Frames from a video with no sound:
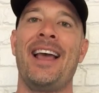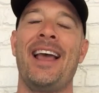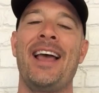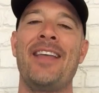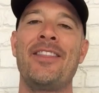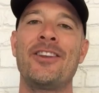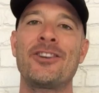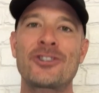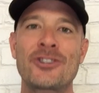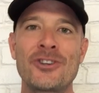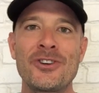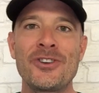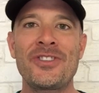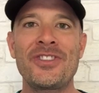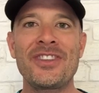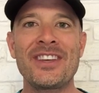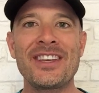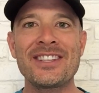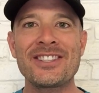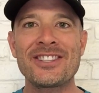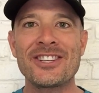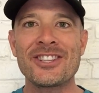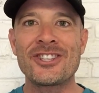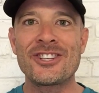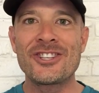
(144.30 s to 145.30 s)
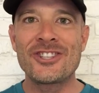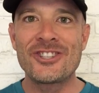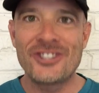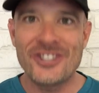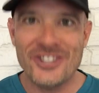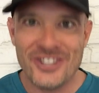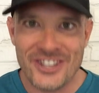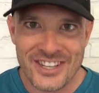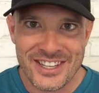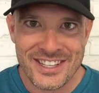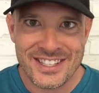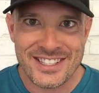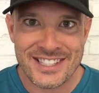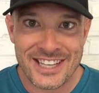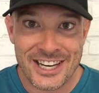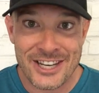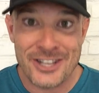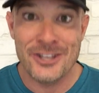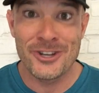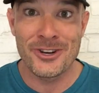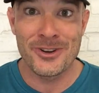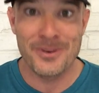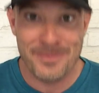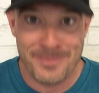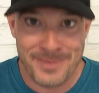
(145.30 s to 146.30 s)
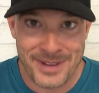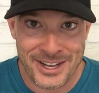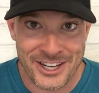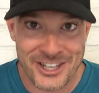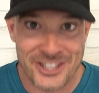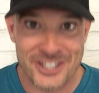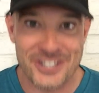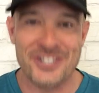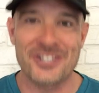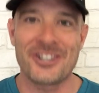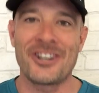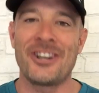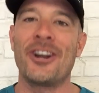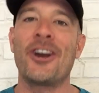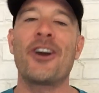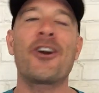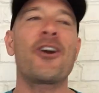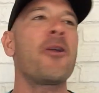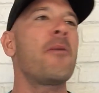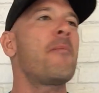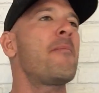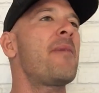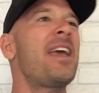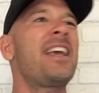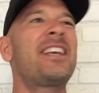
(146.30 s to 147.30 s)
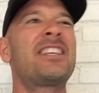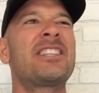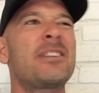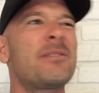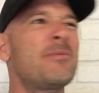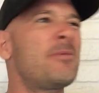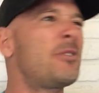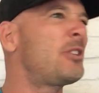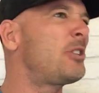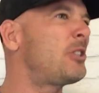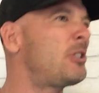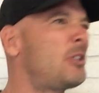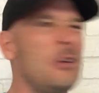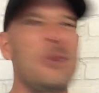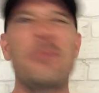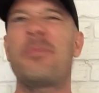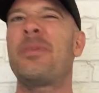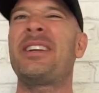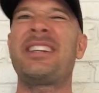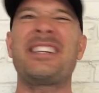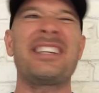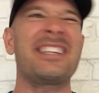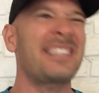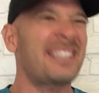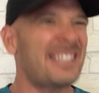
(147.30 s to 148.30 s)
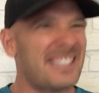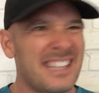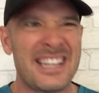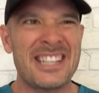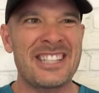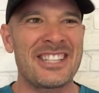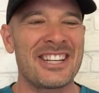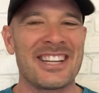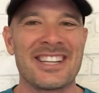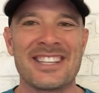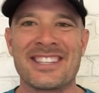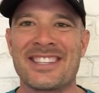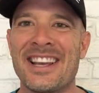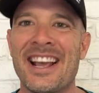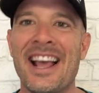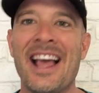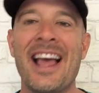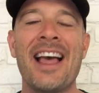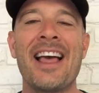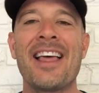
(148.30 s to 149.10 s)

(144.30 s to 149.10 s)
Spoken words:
And the truth is, the students in your ministry are going to make some stupid decisions.